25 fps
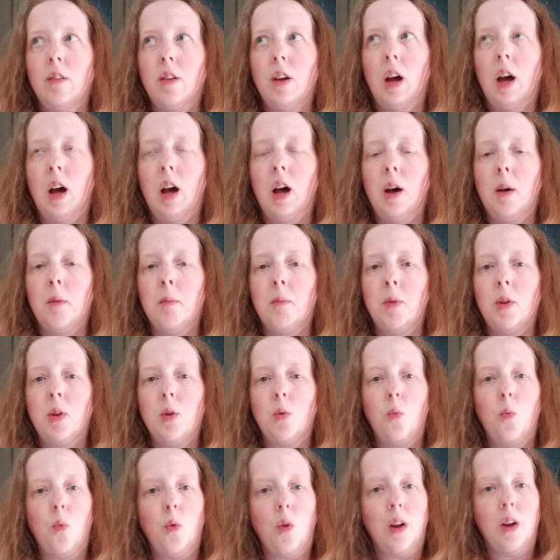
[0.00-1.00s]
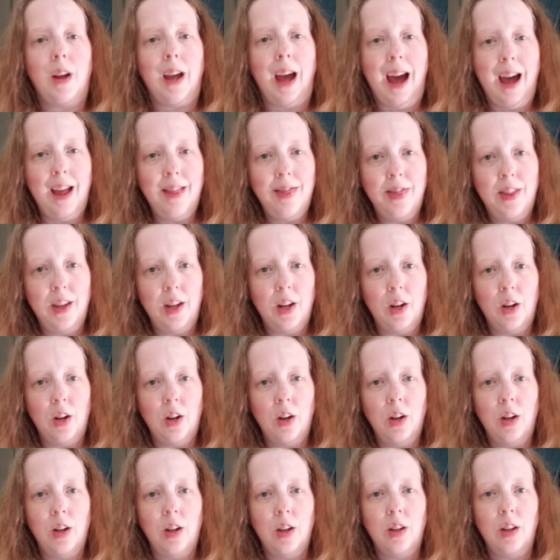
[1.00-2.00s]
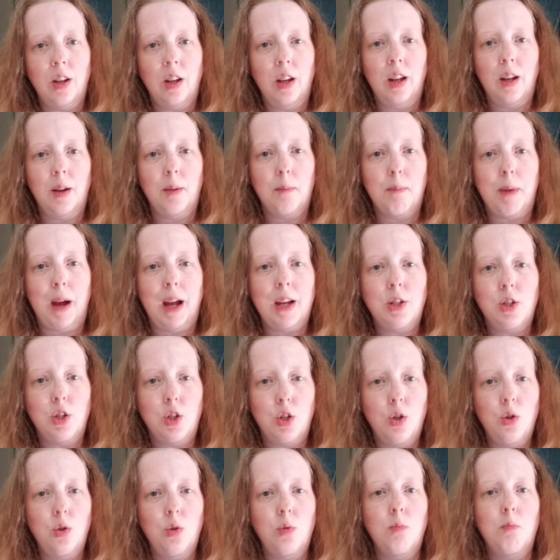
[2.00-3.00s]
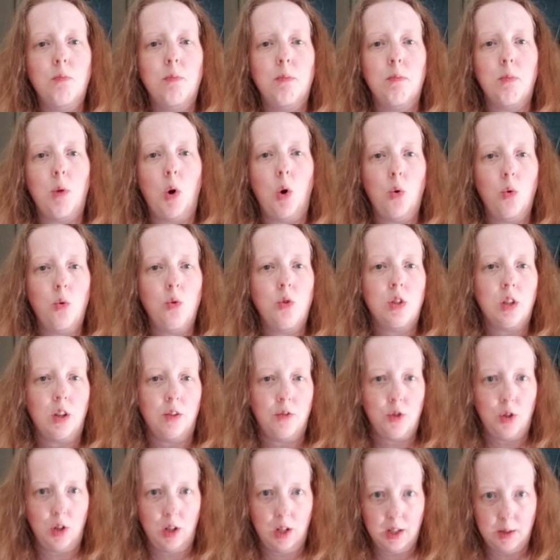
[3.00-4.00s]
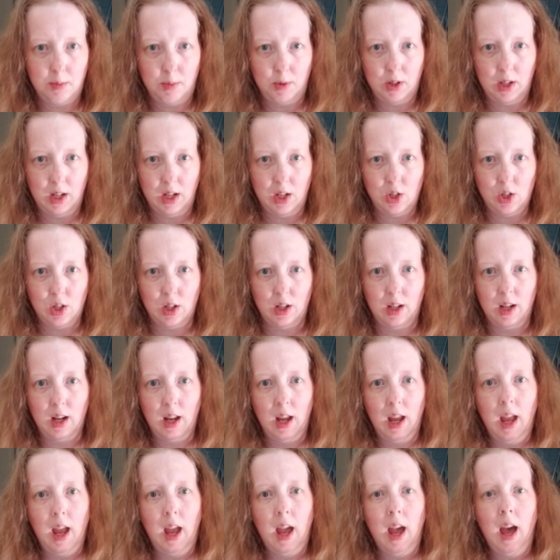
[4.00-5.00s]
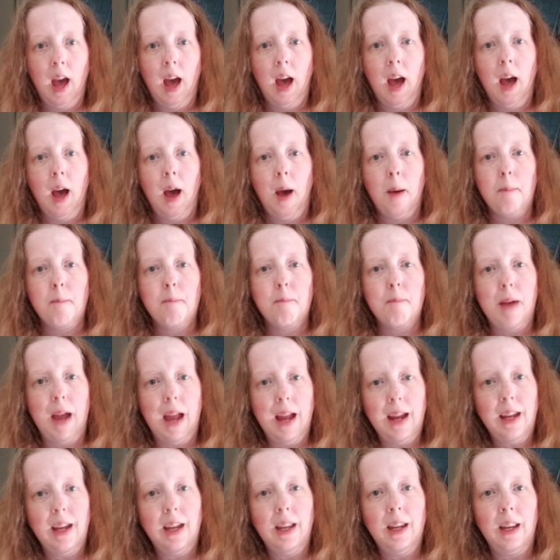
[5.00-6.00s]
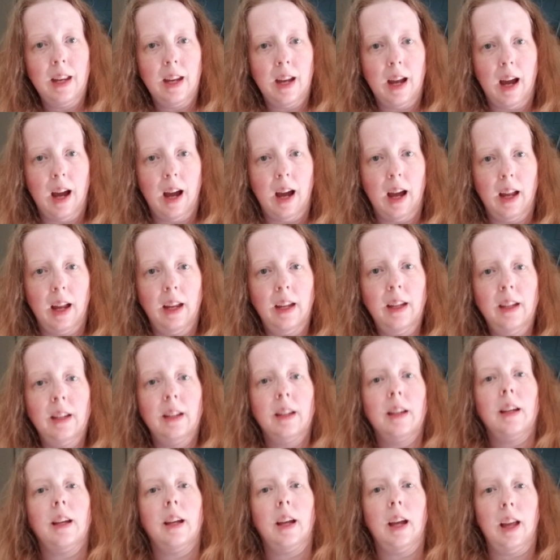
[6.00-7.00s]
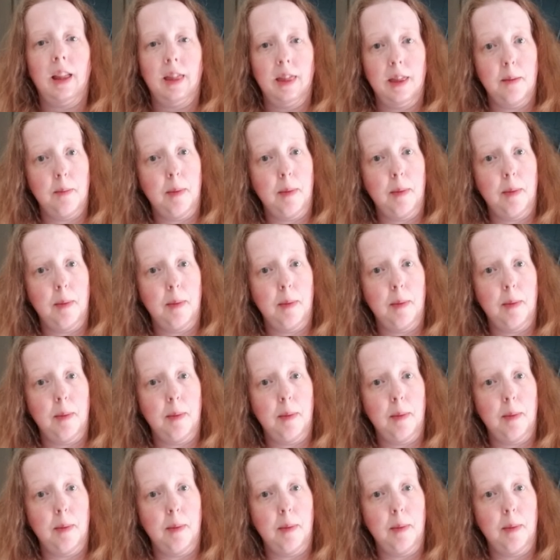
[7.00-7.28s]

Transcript: um, got there by two modes of transportation. Megan and I and the